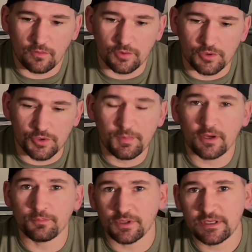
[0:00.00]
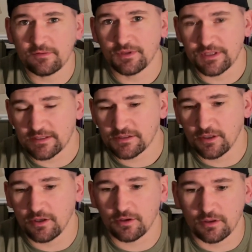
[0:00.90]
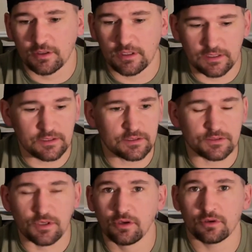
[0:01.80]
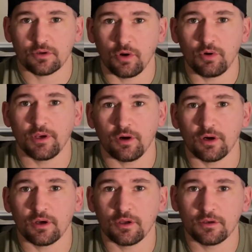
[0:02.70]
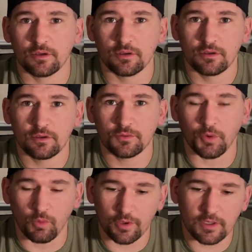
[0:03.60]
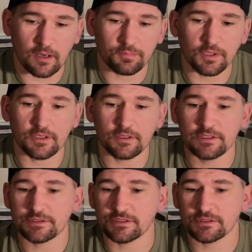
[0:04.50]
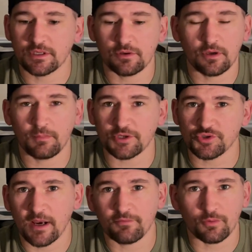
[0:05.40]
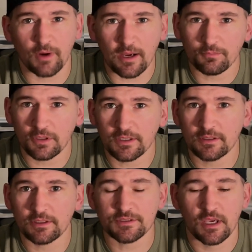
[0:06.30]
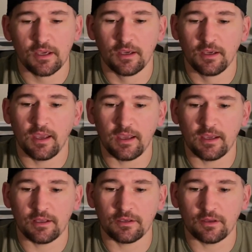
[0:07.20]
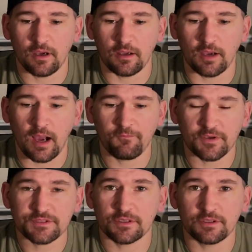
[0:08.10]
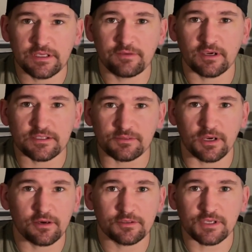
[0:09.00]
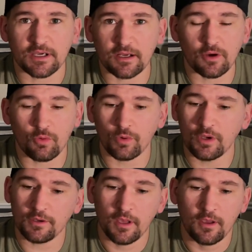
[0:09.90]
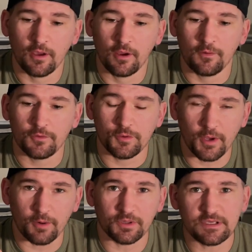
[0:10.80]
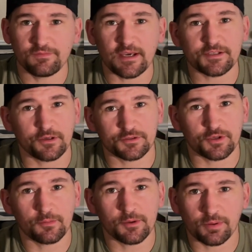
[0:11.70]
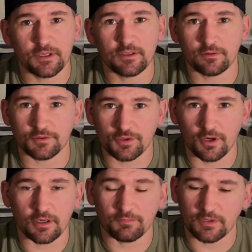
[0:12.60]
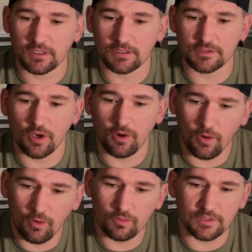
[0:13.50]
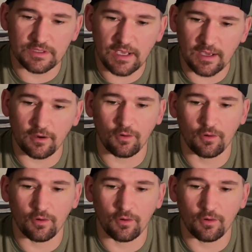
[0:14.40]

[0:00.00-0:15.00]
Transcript: you better believe that that song is going on the workout playlist. It's going on my driving around playlist, and I'm fixing to leave. I got some errands I gotta go run. You better believe that song is gonna be playing in the truck because holy cow.